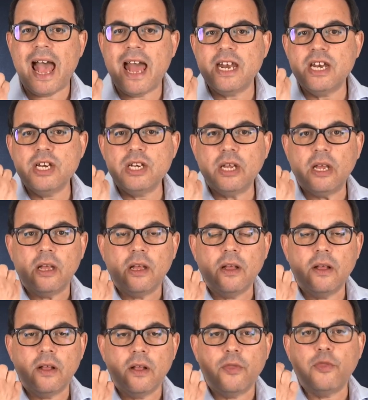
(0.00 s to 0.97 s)
And
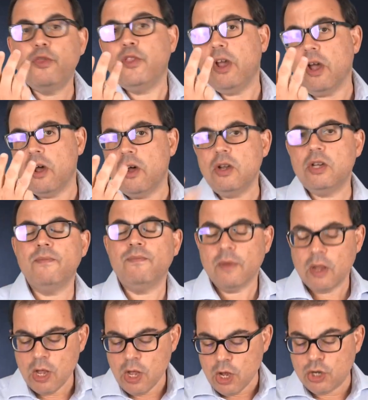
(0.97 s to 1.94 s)
third,
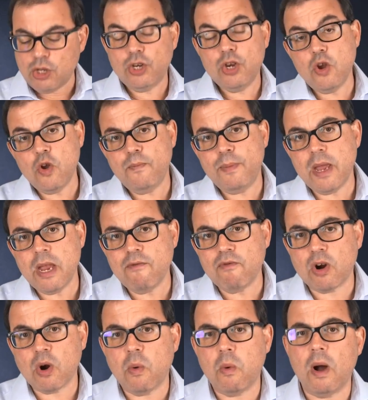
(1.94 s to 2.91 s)
TUPE
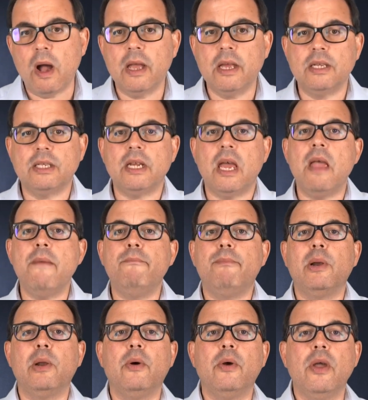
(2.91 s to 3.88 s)
requires
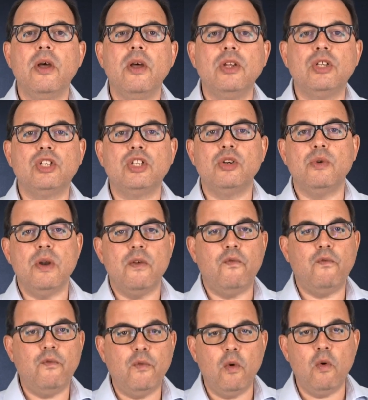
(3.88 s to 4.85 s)
employers to
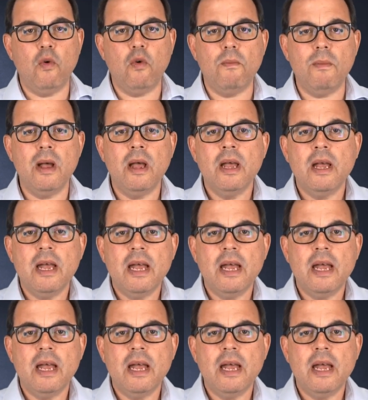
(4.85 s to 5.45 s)
inform